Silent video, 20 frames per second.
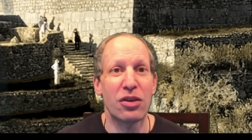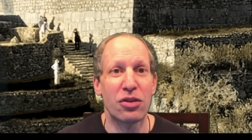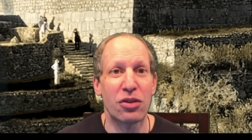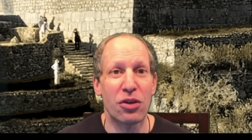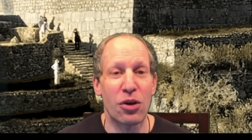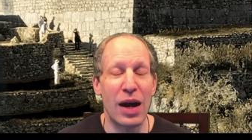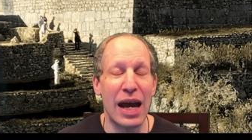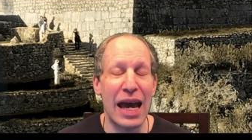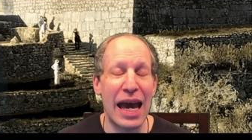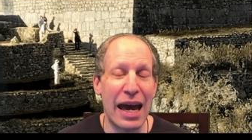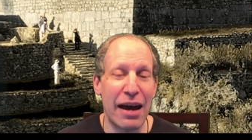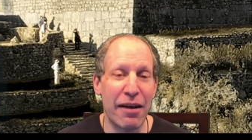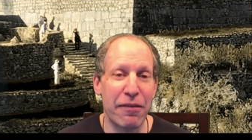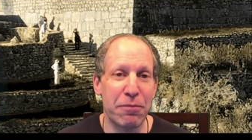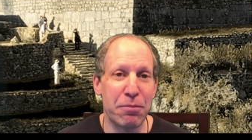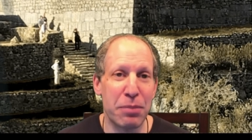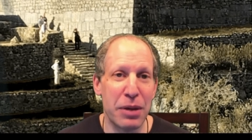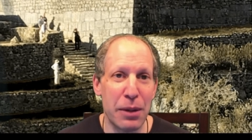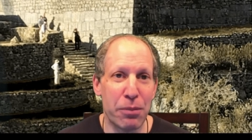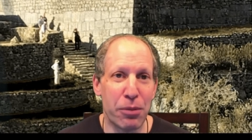so
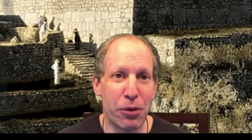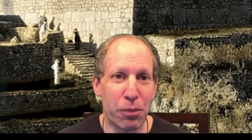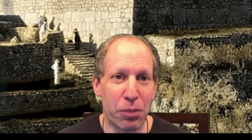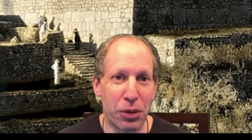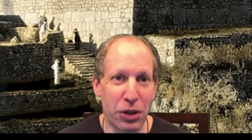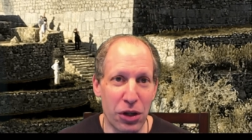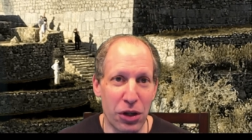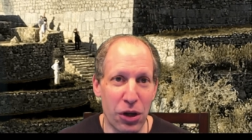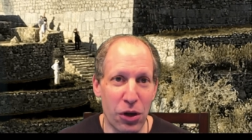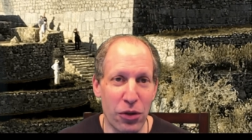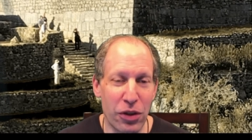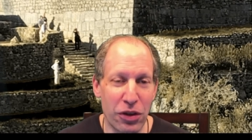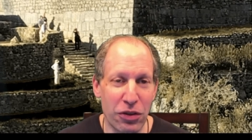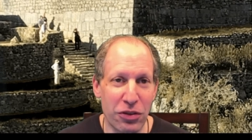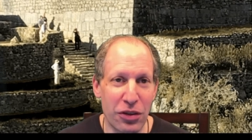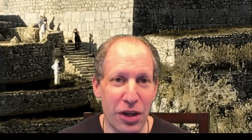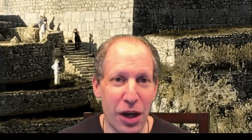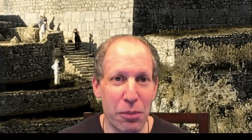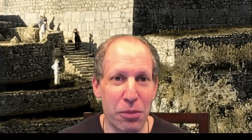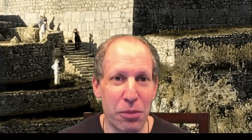half people below
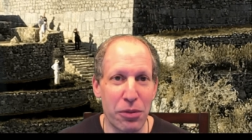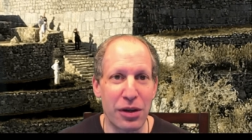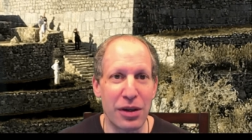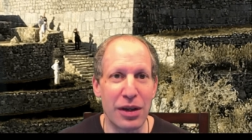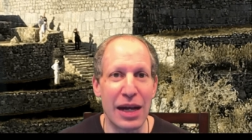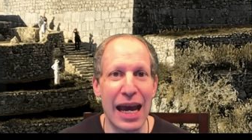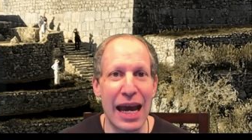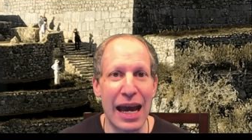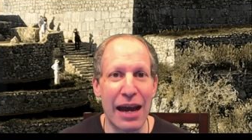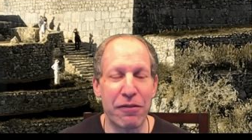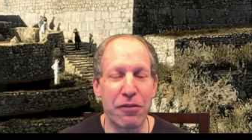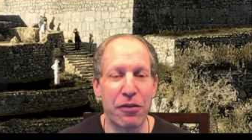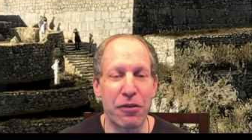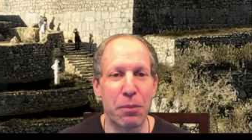this number and half